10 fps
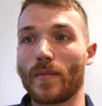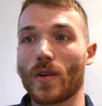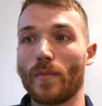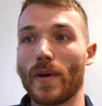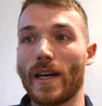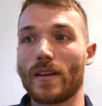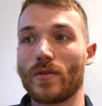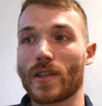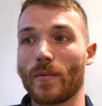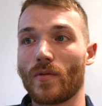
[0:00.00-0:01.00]
compared
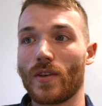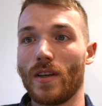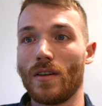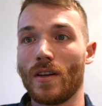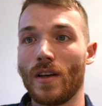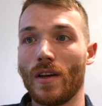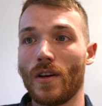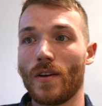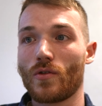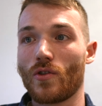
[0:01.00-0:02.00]
to some of the
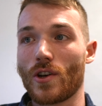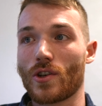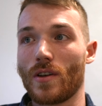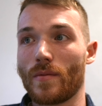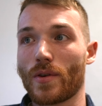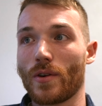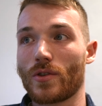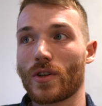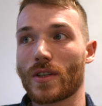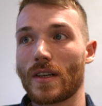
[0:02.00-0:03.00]
traditional
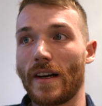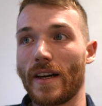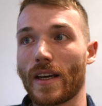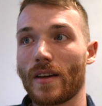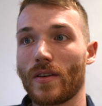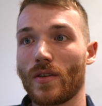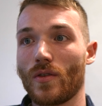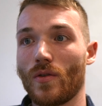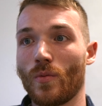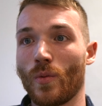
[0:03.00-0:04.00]
approaches like
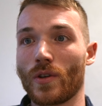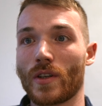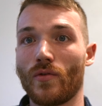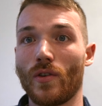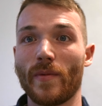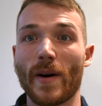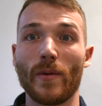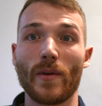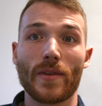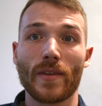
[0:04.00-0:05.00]
waterfall, where
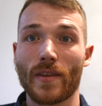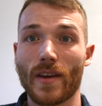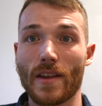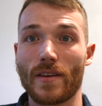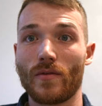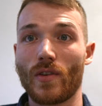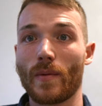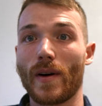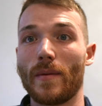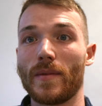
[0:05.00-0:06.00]
we would gather
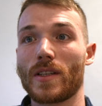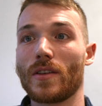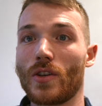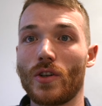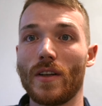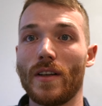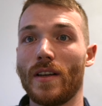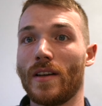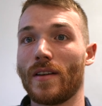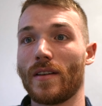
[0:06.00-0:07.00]
requirements
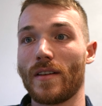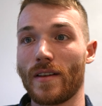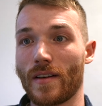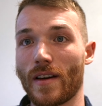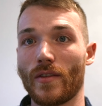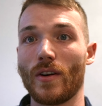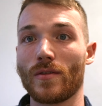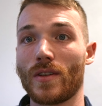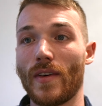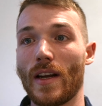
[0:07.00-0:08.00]
initially and have a
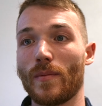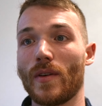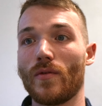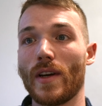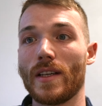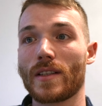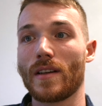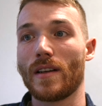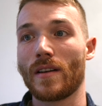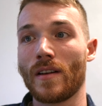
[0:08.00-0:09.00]
long development phase and
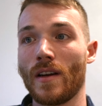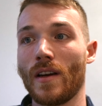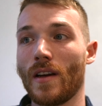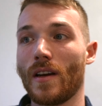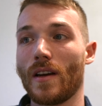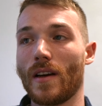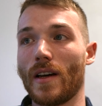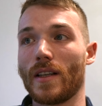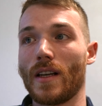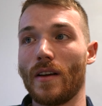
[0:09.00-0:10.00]
then
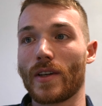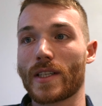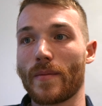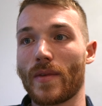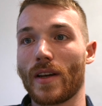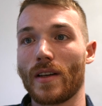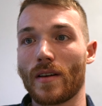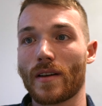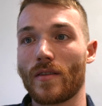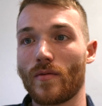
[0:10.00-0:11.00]
deliver something in a
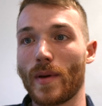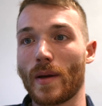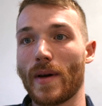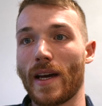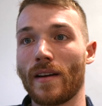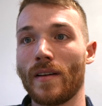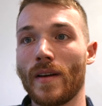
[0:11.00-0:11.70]
kind of big bang.